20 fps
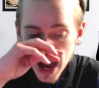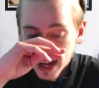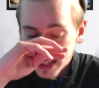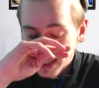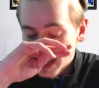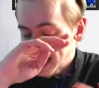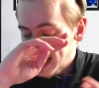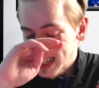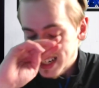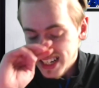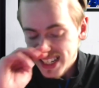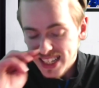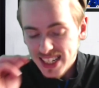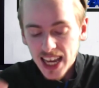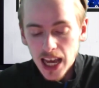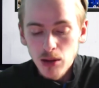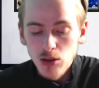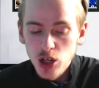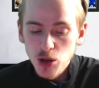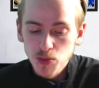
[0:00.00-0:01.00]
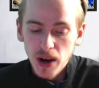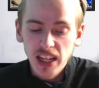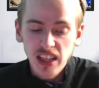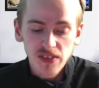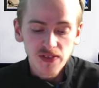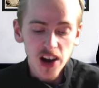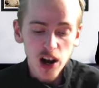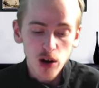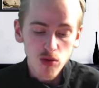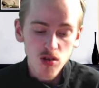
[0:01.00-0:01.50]
I think the City game, despite
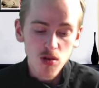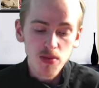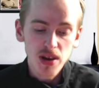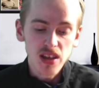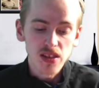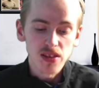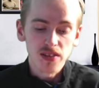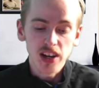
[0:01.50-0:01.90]
the fact we were beaten